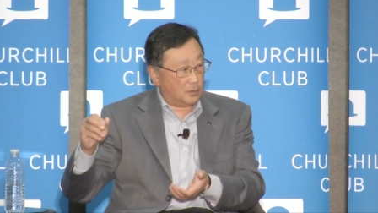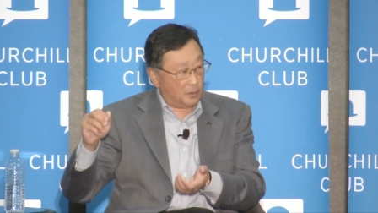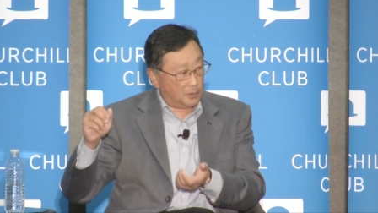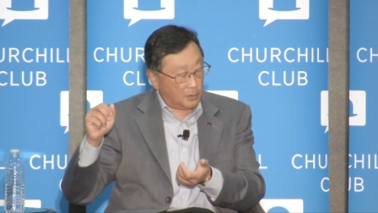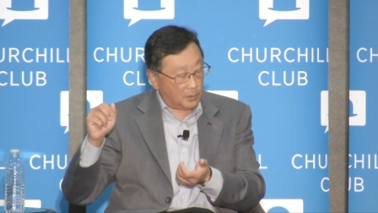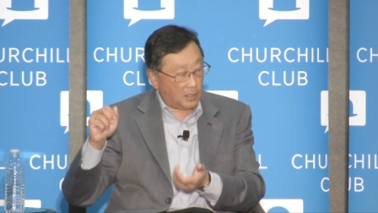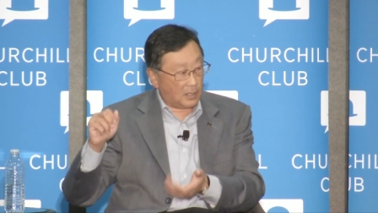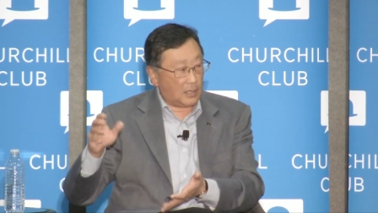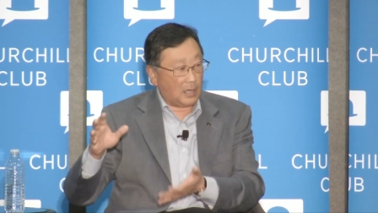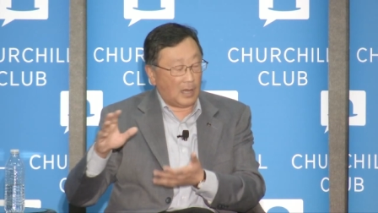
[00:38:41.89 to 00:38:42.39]

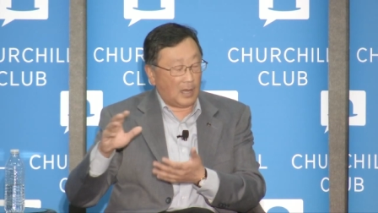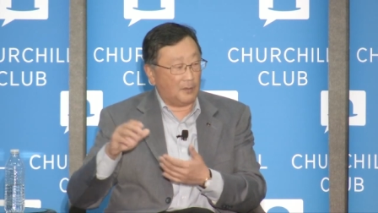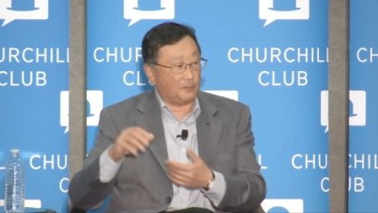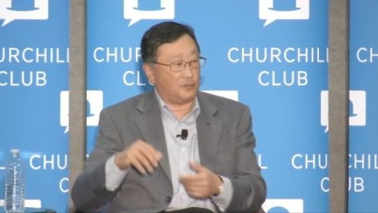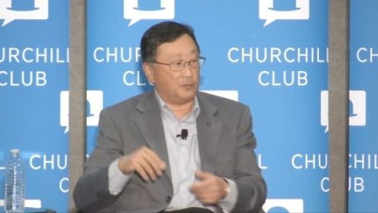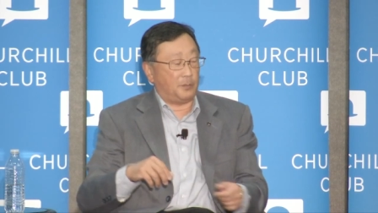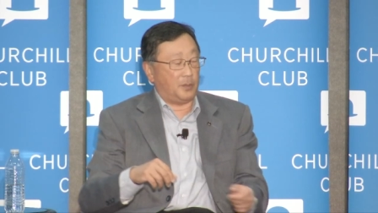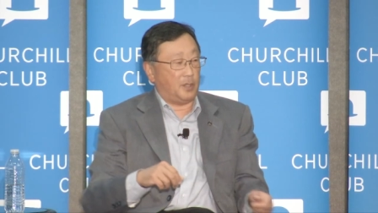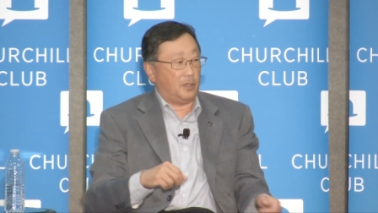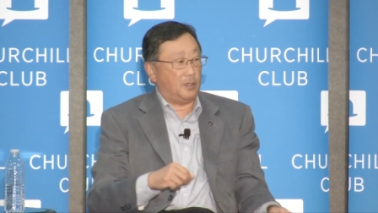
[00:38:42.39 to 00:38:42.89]
you got to have
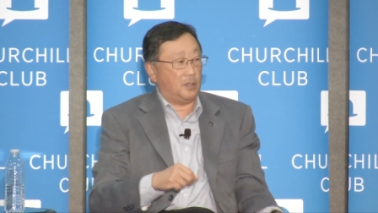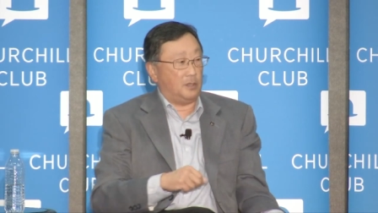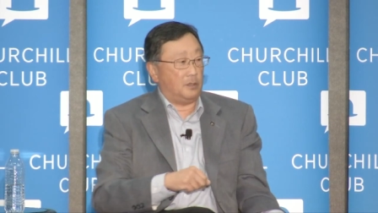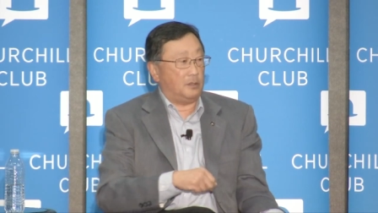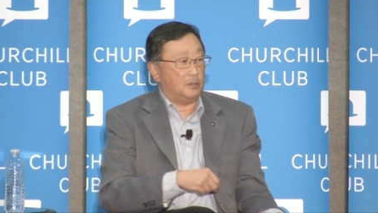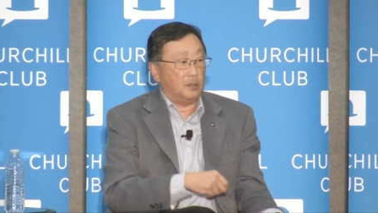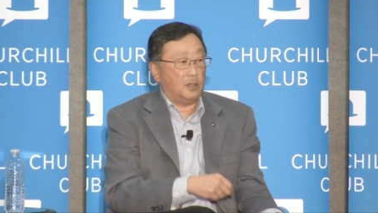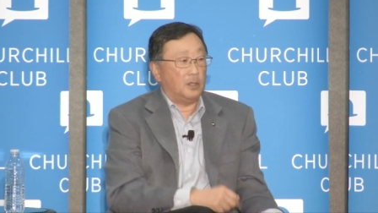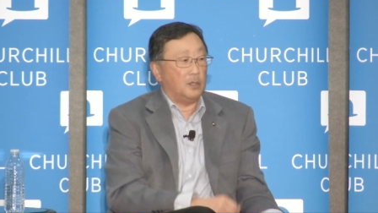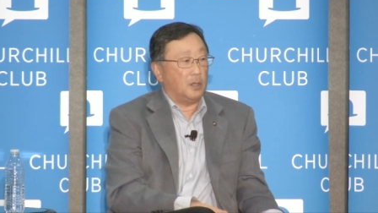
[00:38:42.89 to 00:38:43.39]
to be
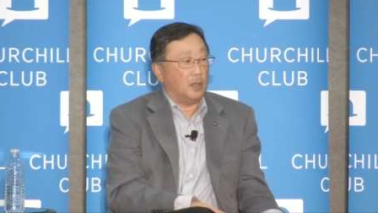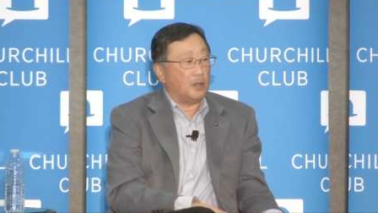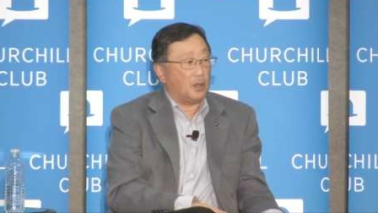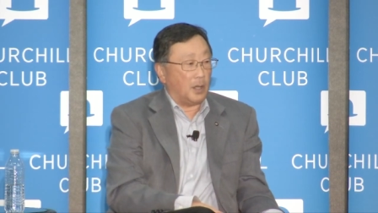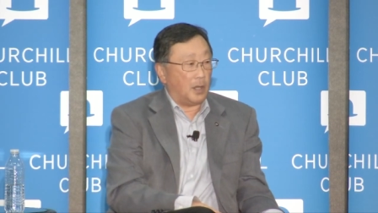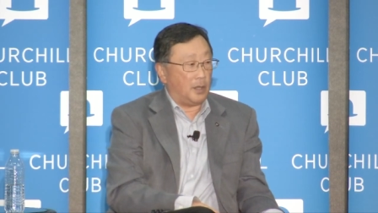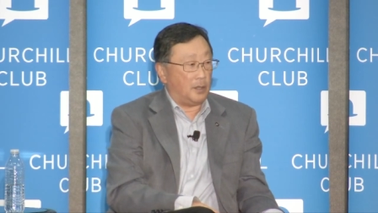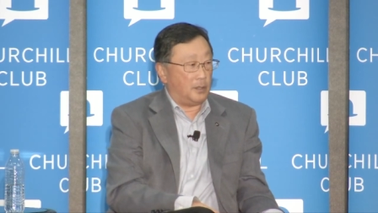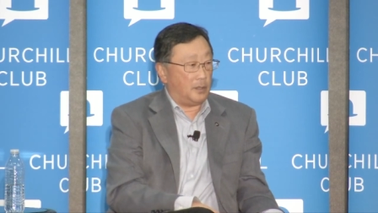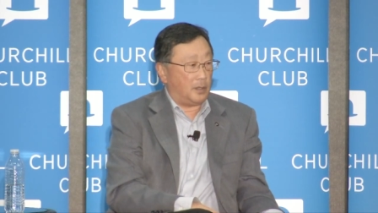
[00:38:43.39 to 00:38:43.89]
in
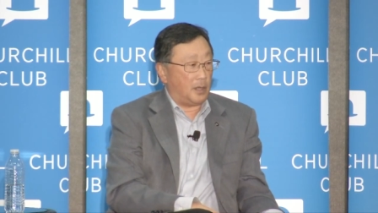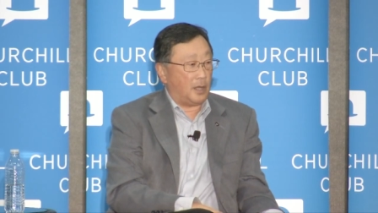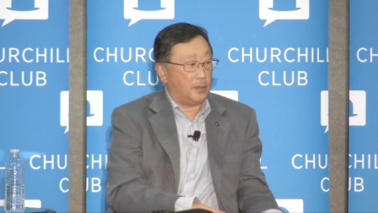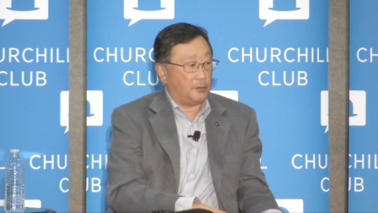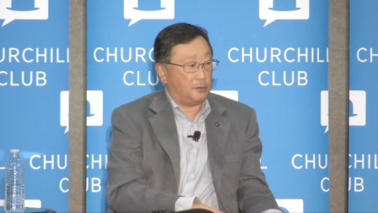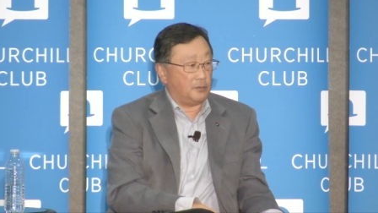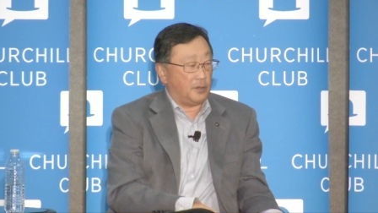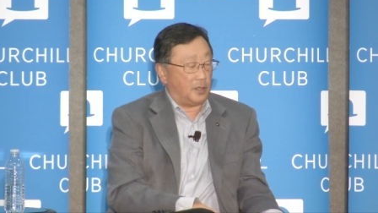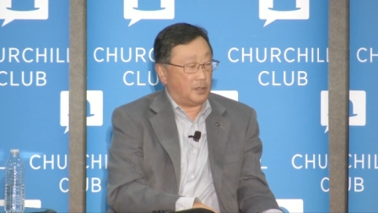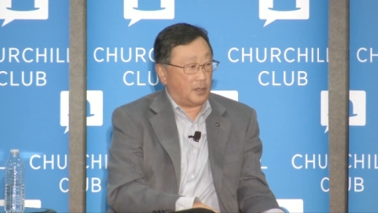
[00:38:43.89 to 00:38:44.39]
in an
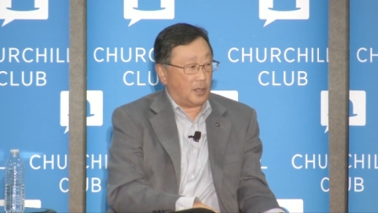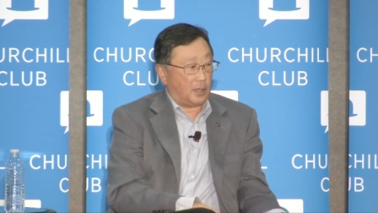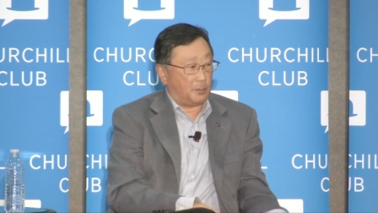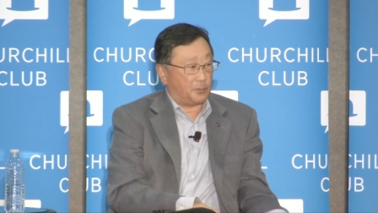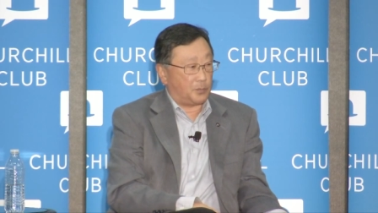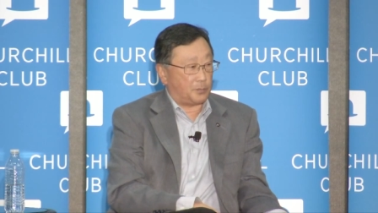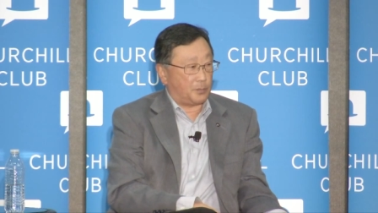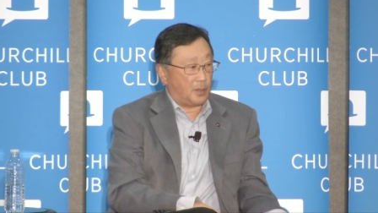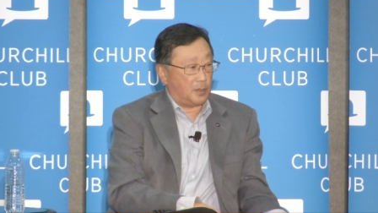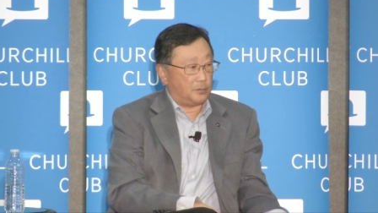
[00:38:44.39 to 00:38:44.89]
end-to-end -end
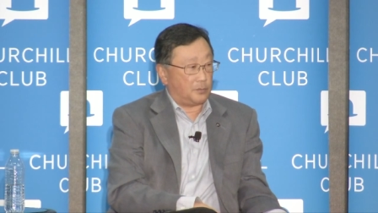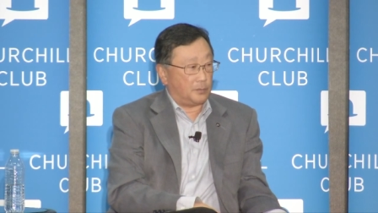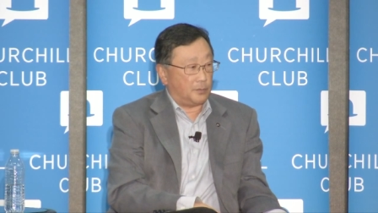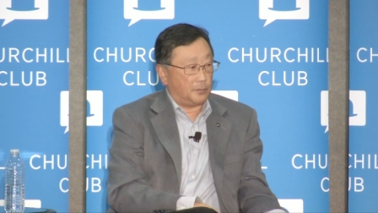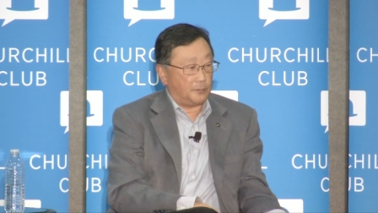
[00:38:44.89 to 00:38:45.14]
app space.